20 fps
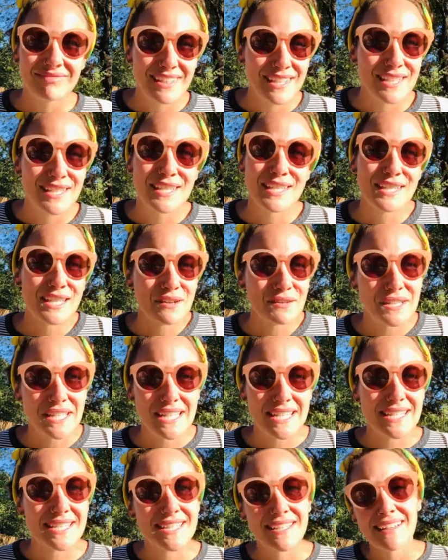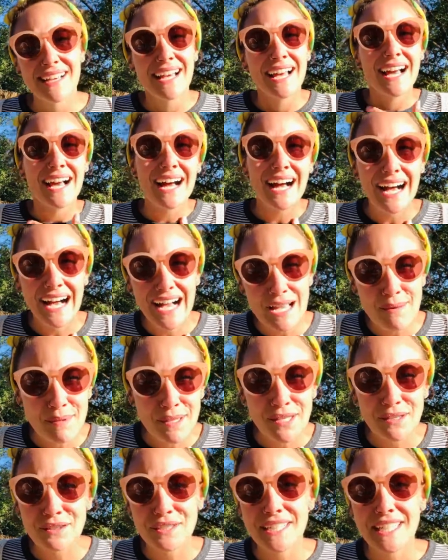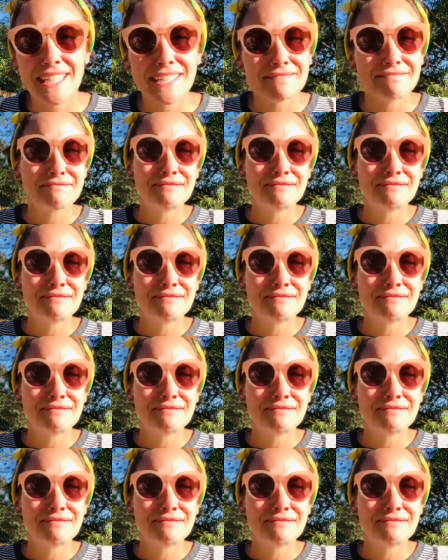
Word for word: so it is i'm annoying